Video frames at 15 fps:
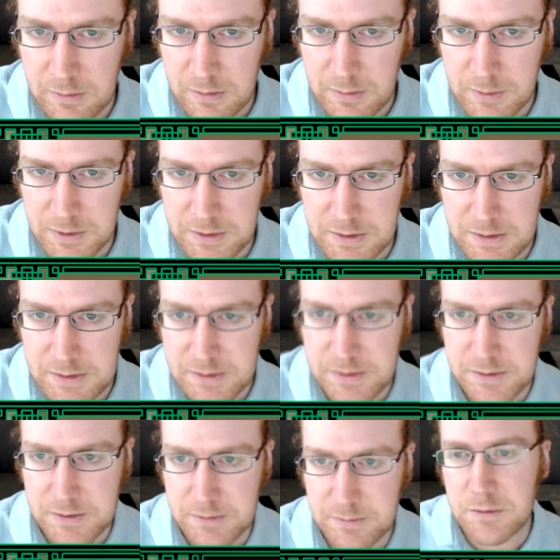How about
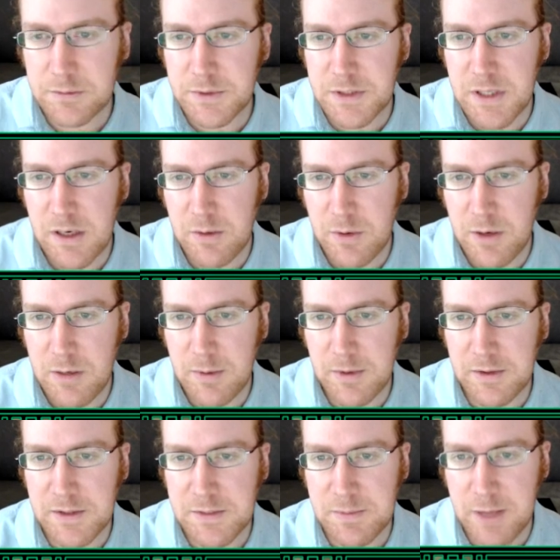this? I'm just kind of worried
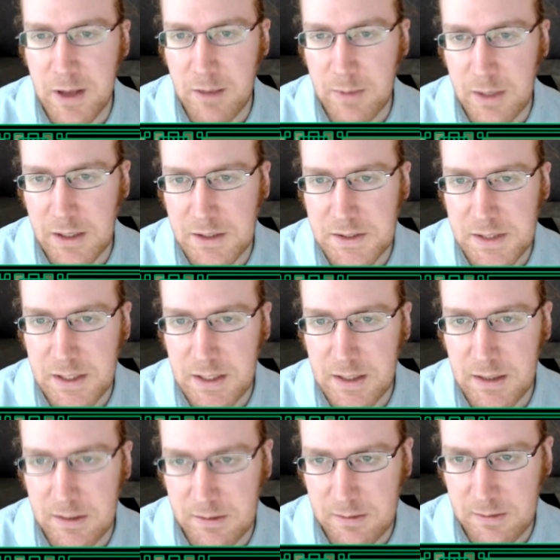about this becoming a
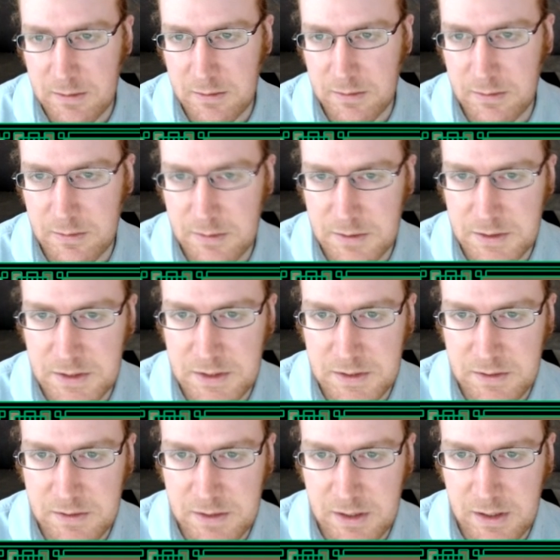Seki. Just because
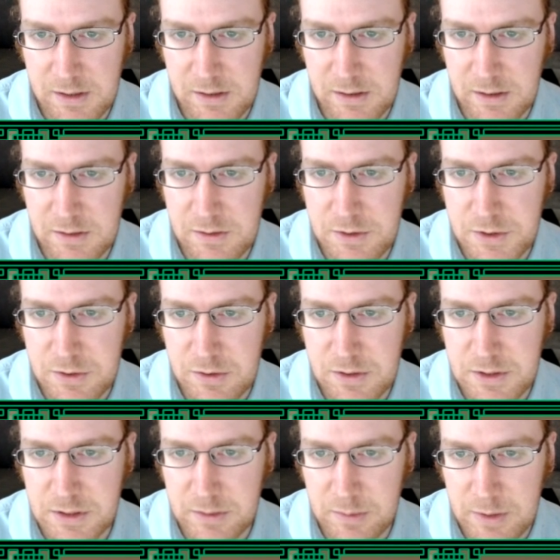there's a huge
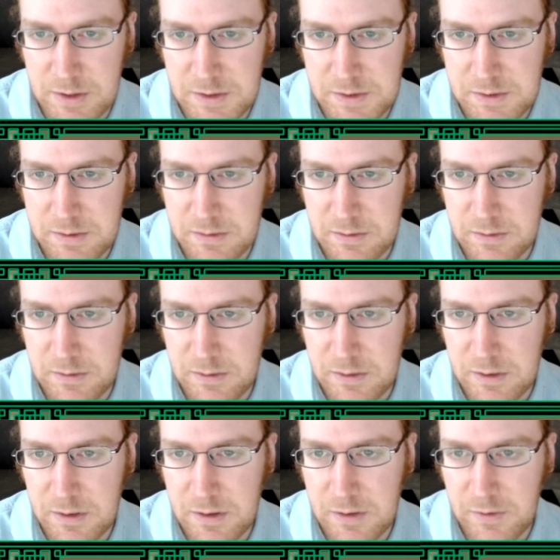shortage of liberties.
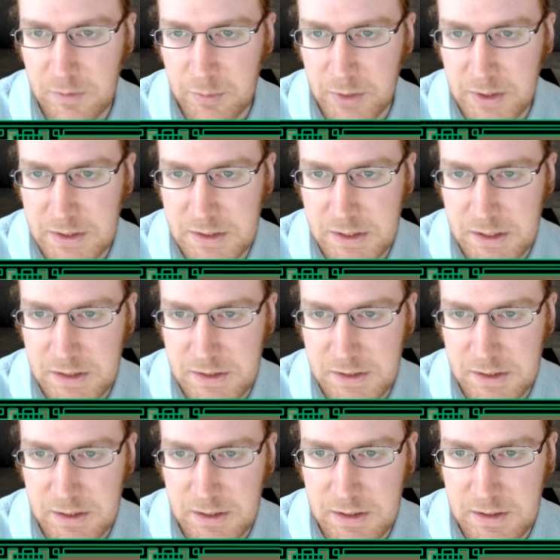If he plays this
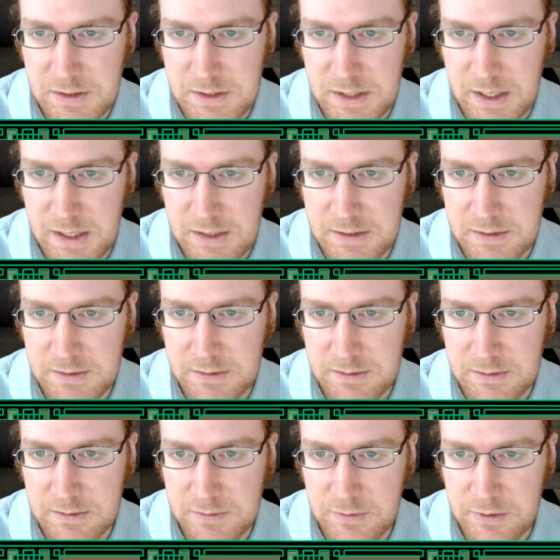and then does that,
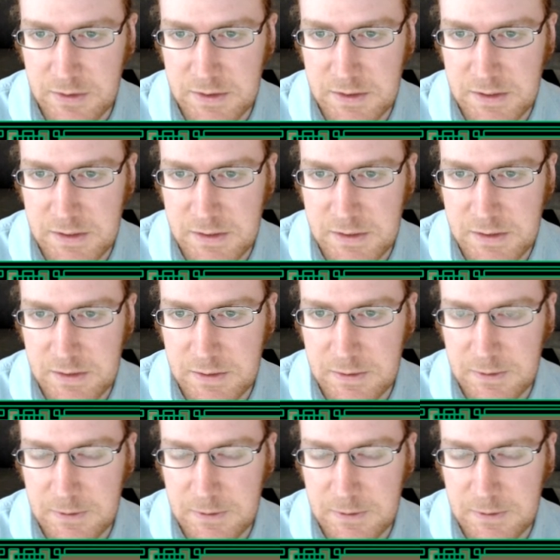for instance.